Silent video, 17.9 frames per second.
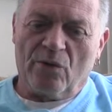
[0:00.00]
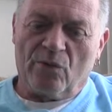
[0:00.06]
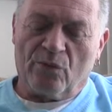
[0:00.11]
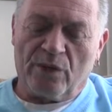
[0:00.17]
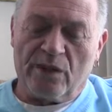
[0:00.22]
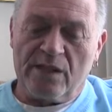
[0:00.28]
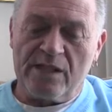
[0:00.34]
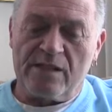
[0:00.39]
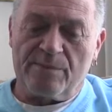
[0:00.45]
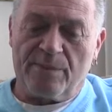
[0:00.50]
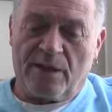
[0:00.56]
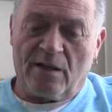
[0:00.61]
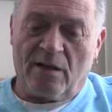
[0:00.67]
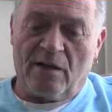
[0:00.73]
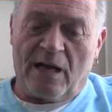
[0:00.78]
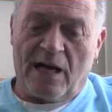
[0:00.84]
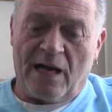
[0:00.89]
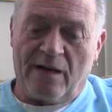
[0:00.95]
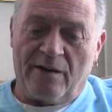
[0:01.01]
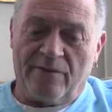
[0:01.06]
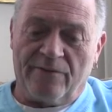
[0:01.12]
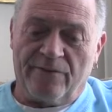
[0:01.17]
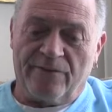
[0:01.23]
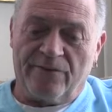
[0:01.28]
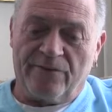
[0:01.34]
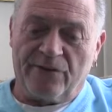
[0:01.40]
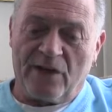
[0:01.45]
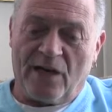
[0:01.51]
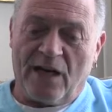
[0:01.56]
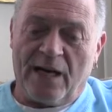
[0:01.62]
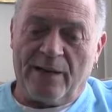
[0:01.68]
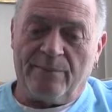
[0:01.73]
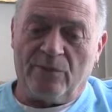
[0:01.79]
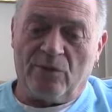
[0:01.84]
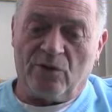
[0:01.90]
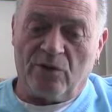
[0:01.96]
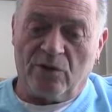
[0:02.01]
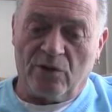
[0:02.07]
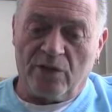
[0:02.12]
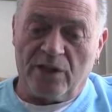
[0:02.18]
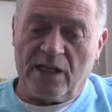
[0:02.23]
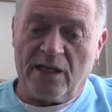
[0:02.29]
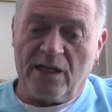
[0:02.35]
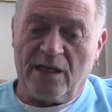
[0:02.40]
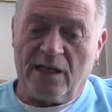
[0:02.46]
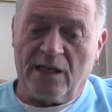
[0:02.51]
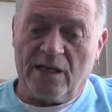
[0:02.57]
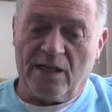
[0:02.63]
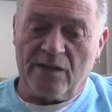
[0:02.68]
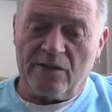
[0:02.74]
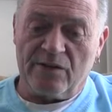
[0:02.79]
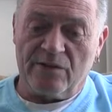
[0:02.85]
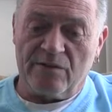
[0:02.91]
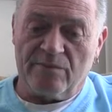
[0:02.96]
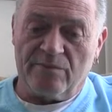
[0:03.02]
really spent a lot of time looking at